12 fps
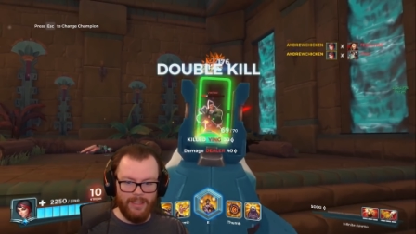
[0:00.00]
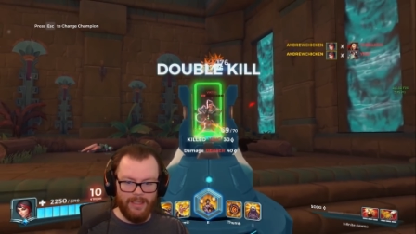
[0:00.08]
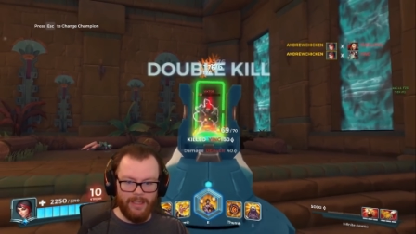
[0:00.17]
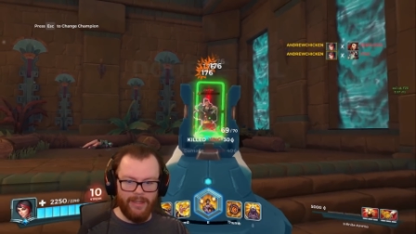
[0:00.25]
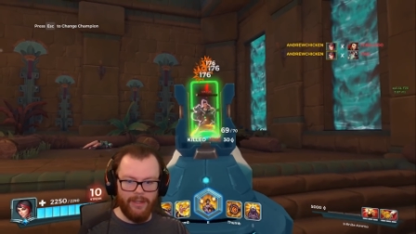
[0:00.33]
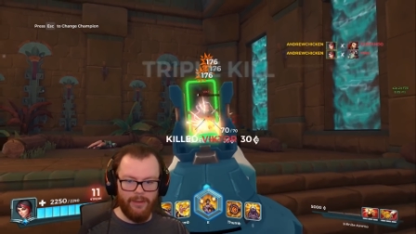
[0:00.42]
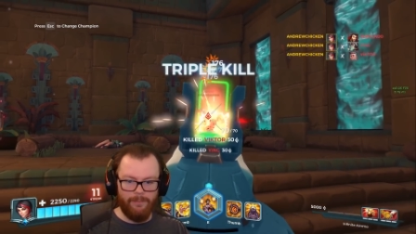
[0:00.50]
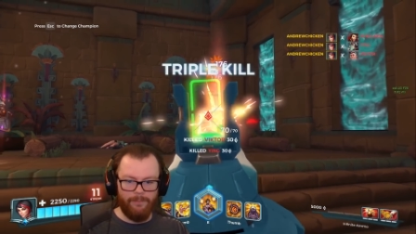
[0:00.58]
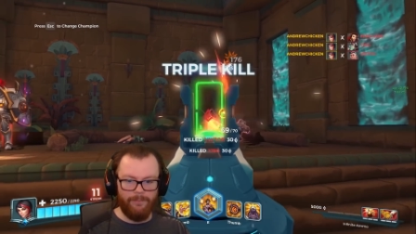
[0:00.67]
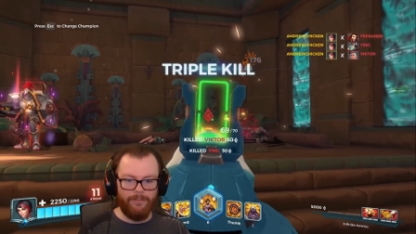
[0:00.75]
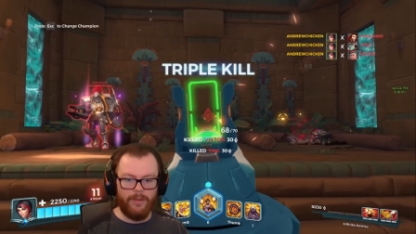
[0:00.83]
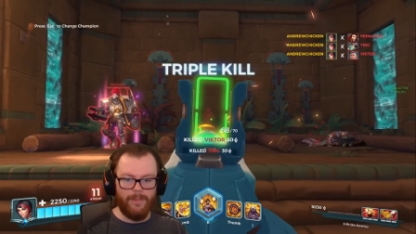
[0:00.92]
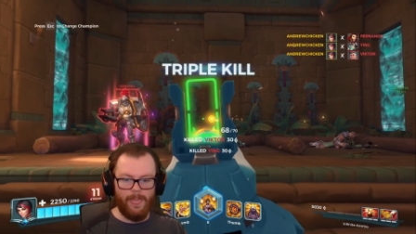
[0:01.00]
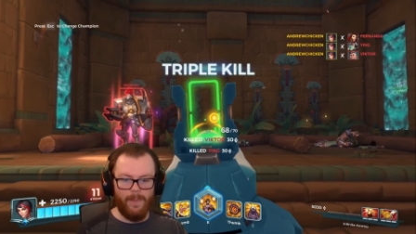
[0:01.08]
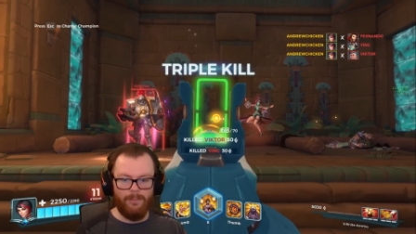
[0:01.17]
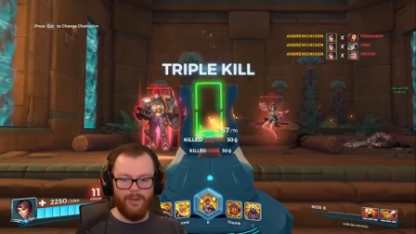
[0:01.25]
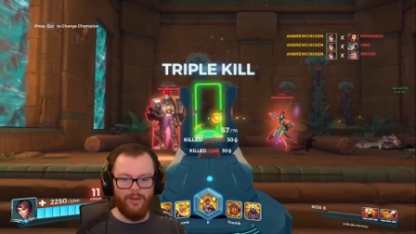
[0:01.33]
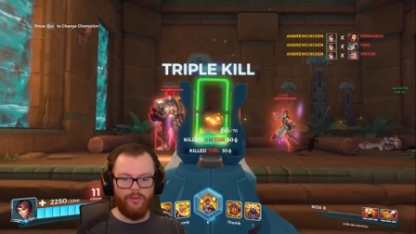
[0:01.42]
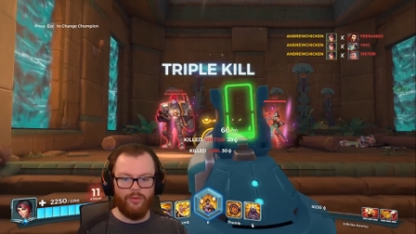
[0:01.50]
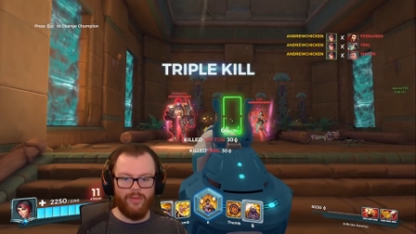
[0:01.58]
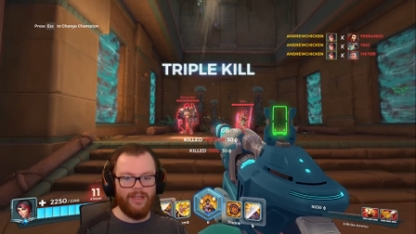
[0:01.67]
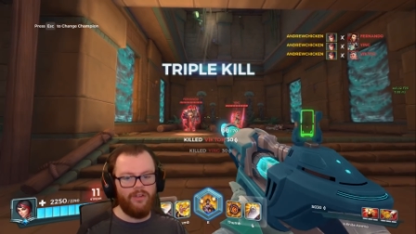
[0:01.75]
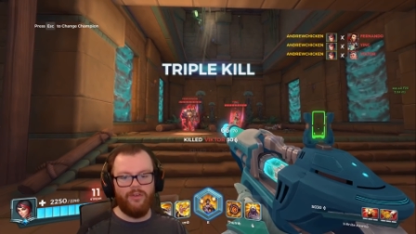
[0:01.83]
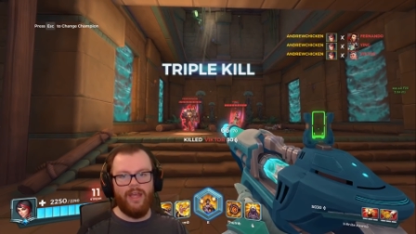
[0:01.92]
Um, but
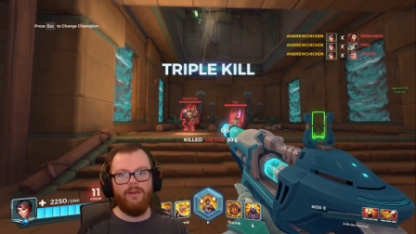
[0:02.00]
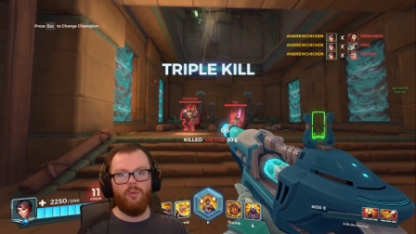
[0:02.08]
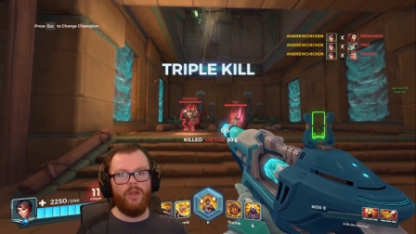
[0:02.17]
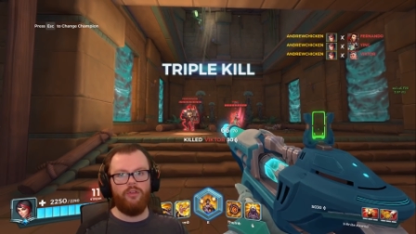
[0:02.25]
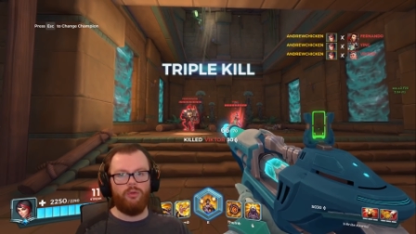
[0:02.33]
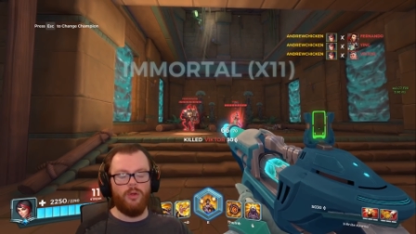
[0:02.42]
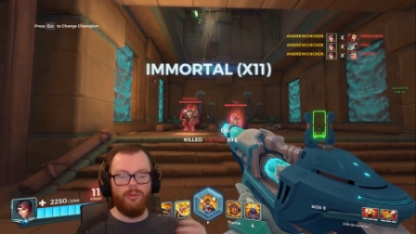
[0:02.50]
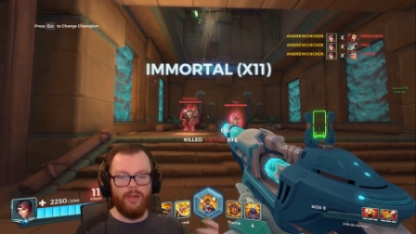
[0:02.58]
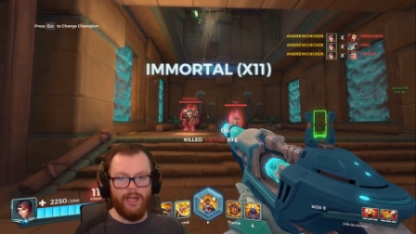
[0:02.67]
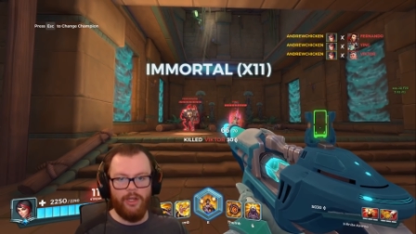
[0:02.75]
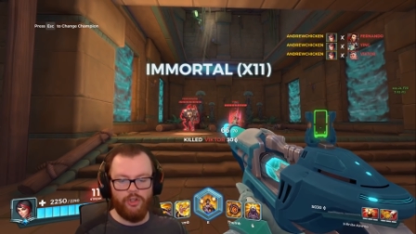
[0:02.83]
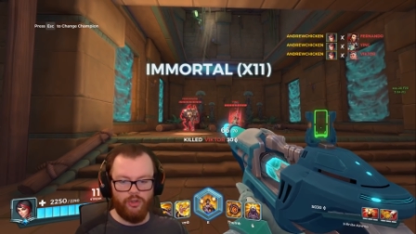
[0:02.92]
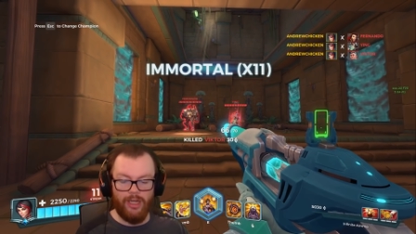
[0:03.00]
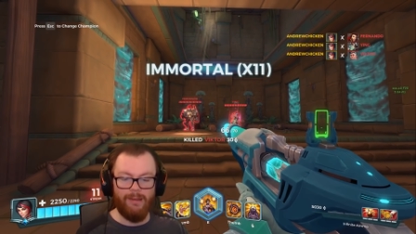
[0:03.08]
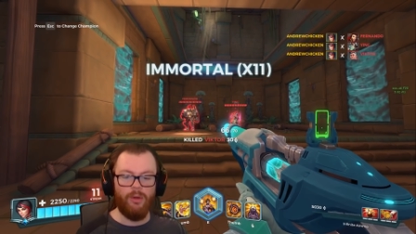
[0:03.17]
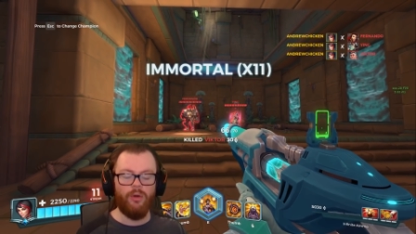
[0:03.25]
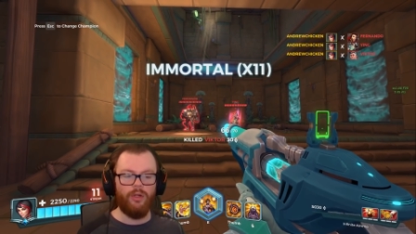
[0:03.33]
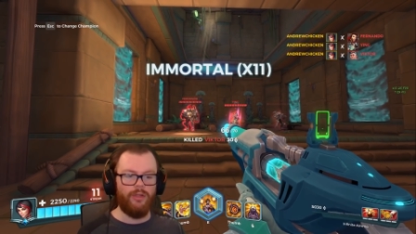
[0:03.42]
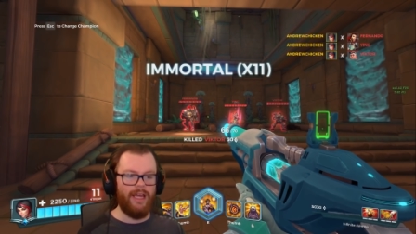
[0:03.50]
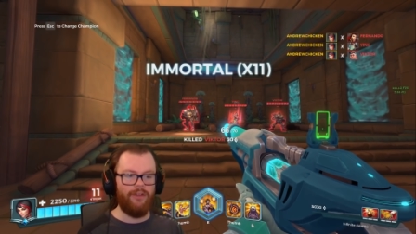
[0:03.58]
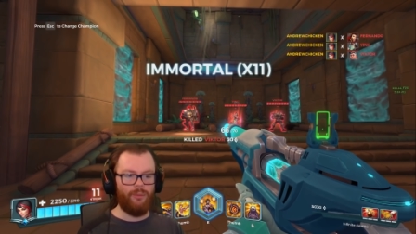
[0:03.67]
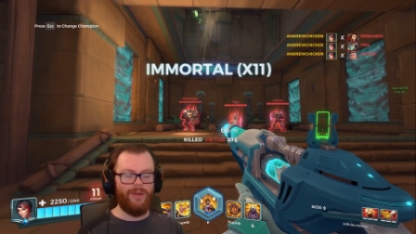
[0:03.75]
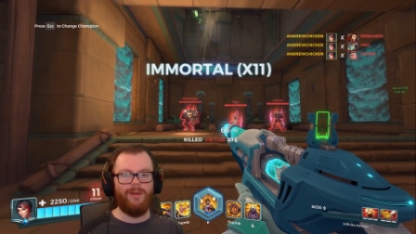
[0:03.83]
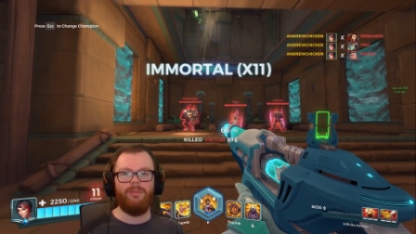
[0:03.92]
that doesn't have a way to replenish your ammo, it only has
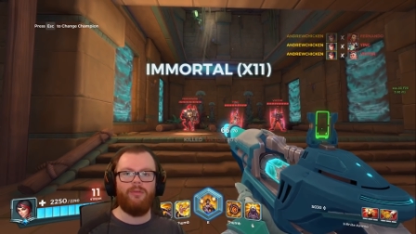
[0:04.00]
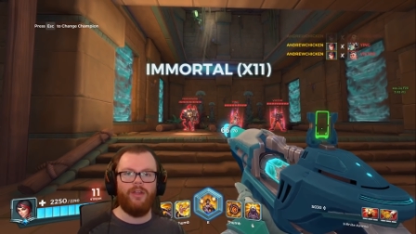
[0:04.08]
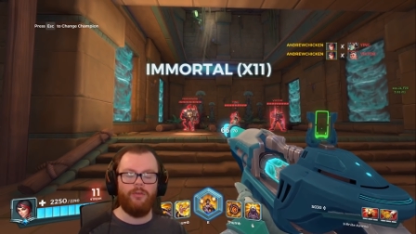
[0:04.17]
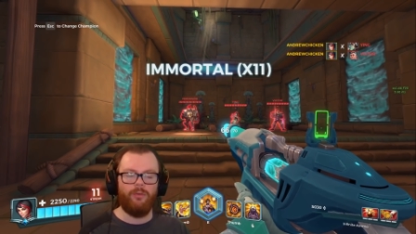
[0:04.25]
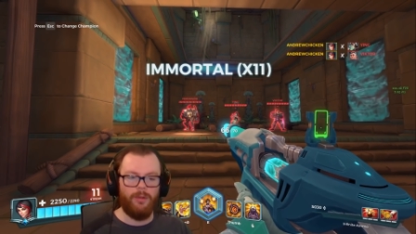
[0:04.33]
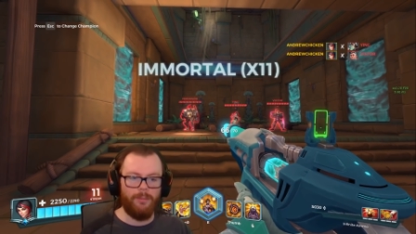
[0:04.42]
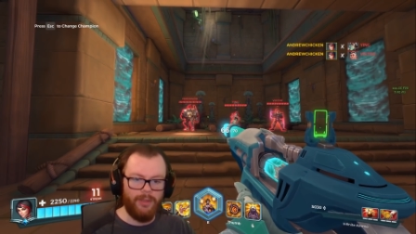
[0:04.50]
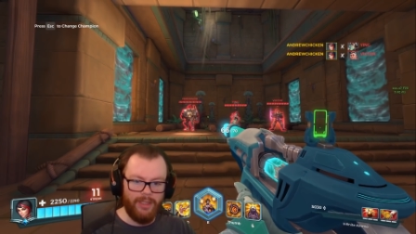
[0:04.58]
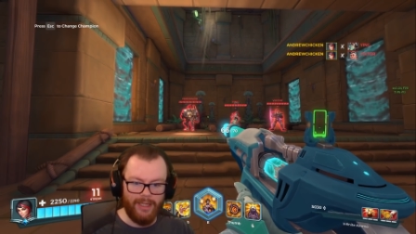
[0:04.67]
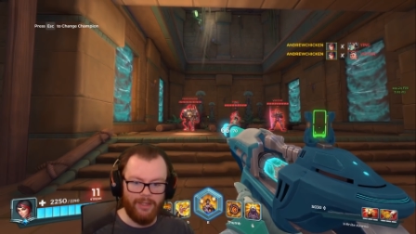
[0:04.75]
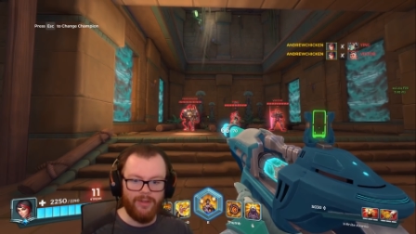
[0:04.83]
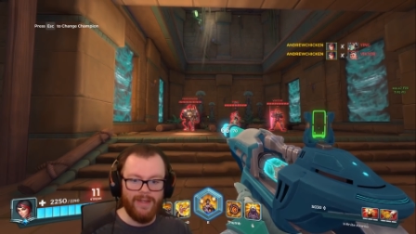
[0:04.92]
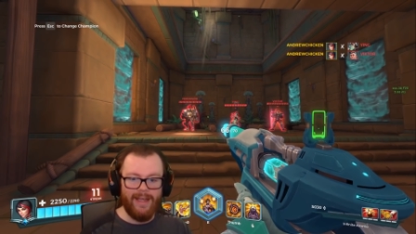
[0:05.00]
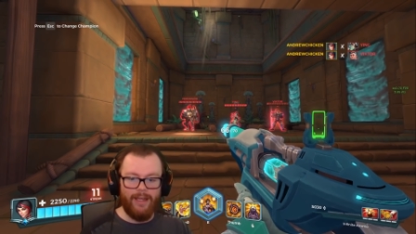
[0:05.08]
a way to prevent you from depleting it.